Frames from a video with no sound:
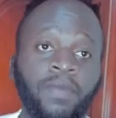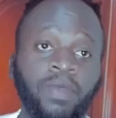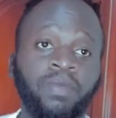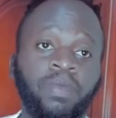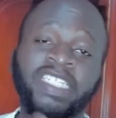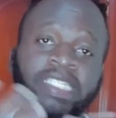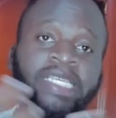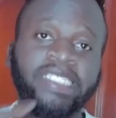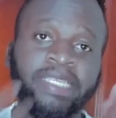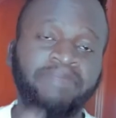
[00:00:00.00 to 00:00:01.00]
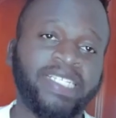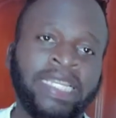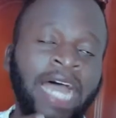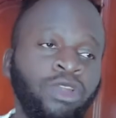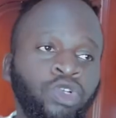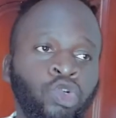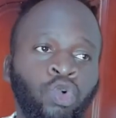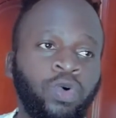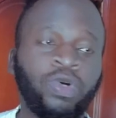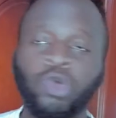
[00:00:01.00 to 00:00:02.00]
Mm. See, see, person. I don't
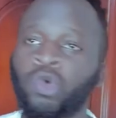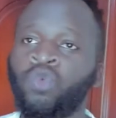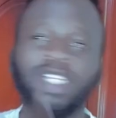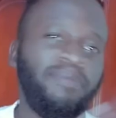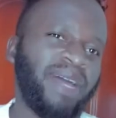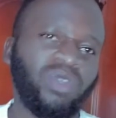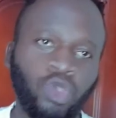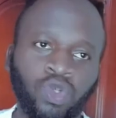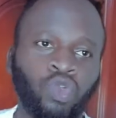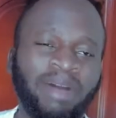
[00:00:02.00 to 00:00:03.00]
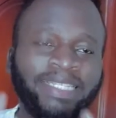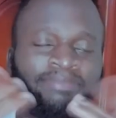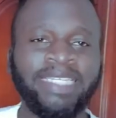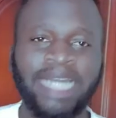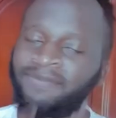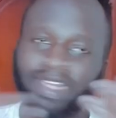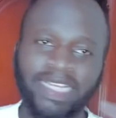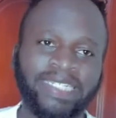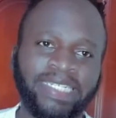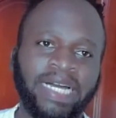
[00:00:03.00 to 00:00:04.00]
know which people I don't talk to, but me, I'm very
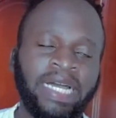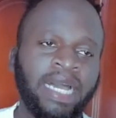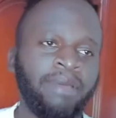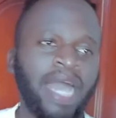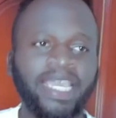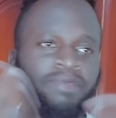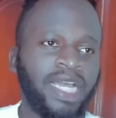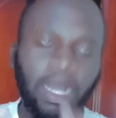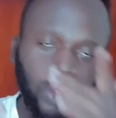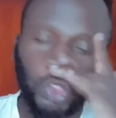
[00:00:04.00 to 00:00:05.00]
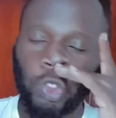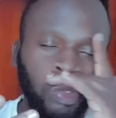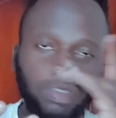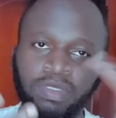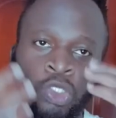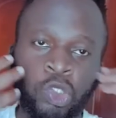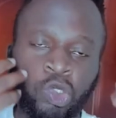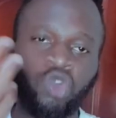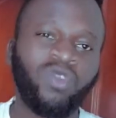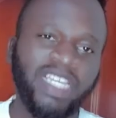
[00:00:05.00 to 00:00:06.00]
clear. I came here house to
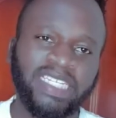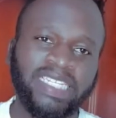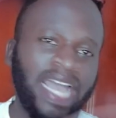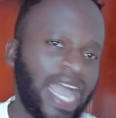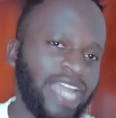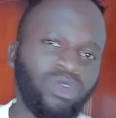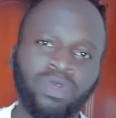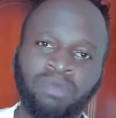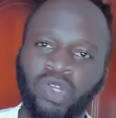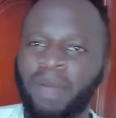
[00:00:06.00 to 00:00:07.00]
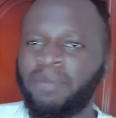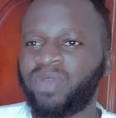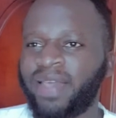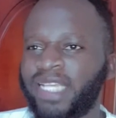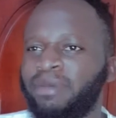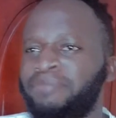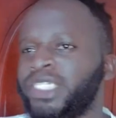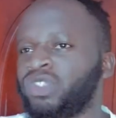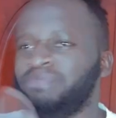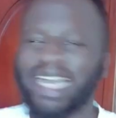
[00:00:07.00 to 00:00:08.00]
to win. I don't know about others, but
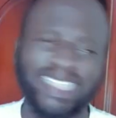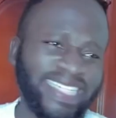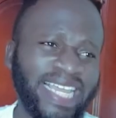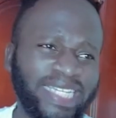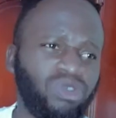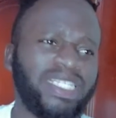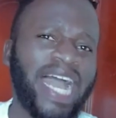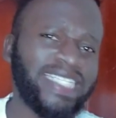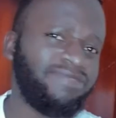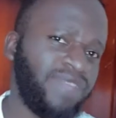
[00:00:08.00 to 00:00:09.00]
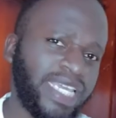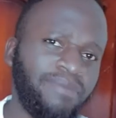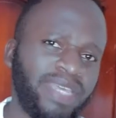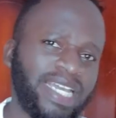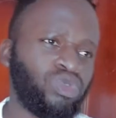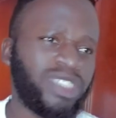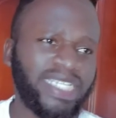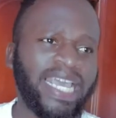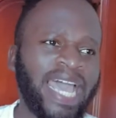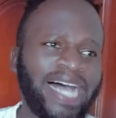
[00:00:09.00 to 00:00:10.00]
people be acting like crazy, as if they came here to
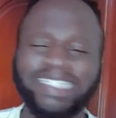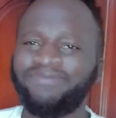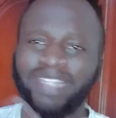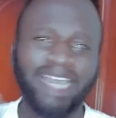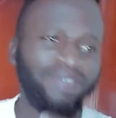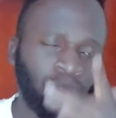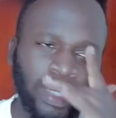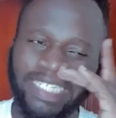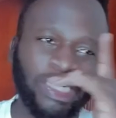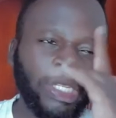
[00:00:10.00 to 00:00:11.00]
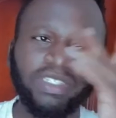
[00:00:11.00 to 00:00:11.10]
stay, as if they are even connected